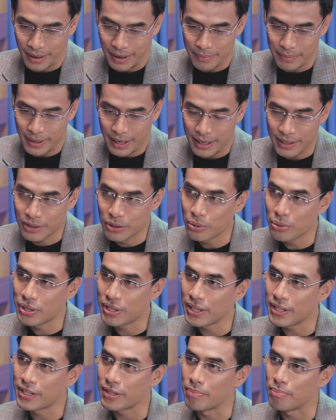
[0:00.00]
I mean, I do
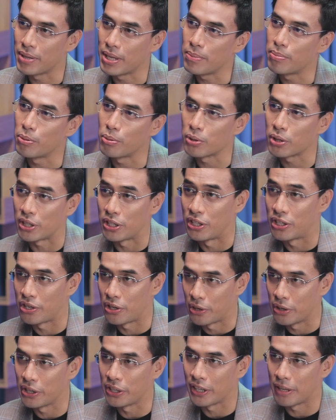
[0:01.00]
see some people
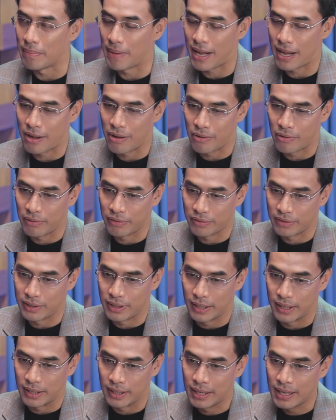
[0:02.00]
concerning about
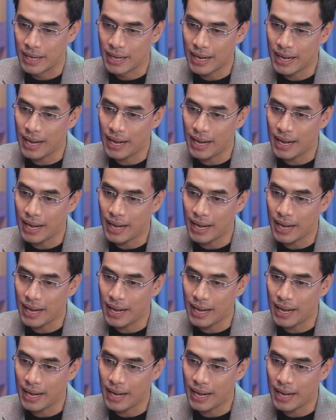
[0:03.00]
the